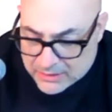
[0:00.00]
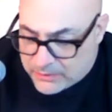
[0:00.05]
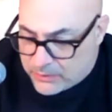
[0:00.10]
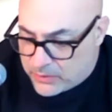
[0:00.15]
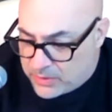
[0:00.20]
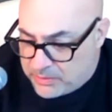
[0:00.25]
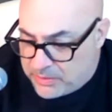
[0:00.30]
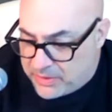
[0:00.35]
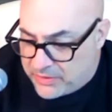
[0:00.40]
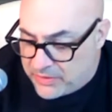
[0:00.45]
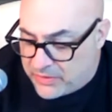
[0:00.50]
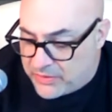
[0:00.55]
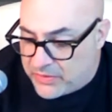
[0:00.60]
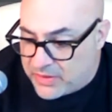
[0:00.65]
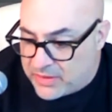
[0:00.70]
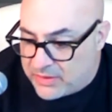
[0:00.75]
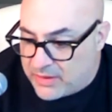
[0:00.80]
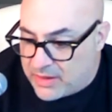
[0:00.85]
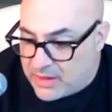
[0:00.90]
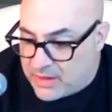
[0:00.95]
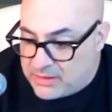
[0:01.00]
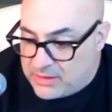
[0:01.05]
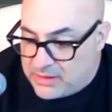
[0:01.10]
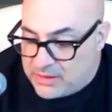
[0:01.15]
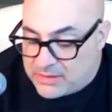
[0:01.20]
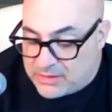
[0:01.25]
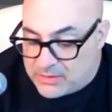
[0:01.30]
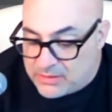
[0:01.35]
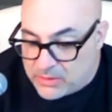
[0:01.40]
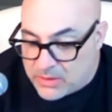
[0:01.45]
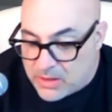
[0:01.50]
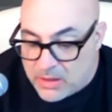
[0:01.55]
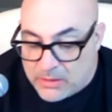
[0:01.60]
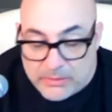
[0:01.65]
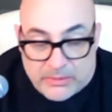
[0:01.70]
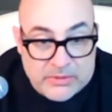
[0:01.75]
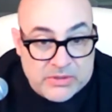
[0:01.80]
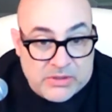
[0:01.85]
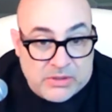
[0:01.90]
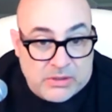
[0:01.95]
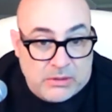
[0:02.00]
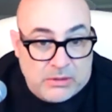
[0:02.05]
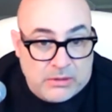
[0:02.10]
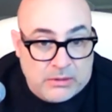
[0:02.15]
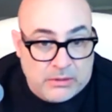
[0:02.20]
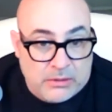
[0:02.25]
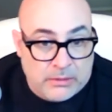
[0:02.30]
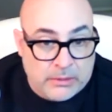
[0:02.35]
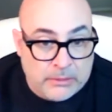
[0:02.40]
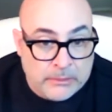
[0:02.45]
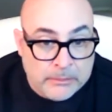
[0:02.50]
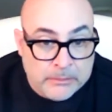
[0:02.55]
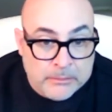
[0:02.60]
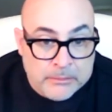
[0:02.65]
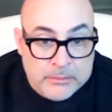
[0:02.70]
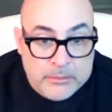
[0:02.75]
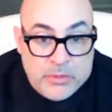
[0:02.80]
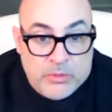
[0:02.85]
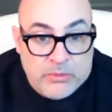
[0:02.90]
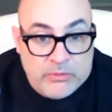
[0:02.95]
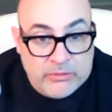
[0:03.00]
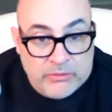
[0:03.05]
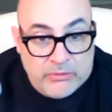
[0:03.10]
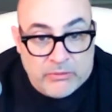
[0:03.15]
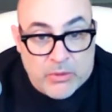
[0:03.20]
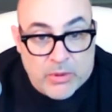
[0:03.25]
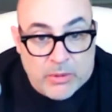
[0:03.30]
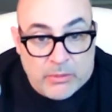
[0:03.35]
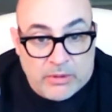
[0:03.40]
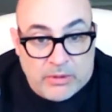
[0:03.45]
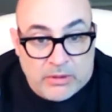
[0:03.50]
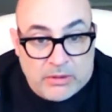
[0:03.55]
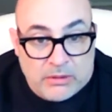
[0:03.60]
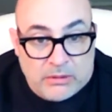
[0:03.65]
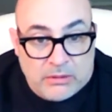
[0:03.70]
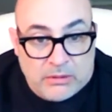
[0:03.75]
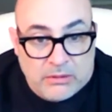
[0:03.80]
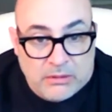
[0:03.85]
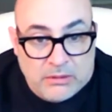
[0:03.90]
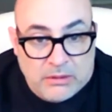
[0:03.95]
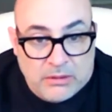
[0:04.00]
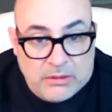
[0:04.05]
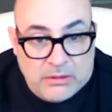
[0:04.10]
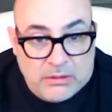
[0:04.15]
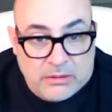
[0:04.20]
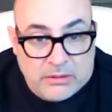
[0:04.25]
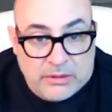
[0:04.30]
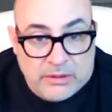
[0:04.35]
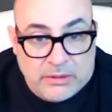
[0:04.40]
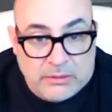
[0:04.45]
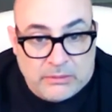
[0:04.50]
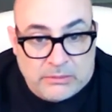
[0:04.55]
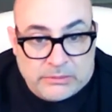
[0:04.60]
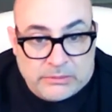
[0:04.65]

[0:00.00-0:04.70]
would be the thing that I need to accomplish moving forward, you know?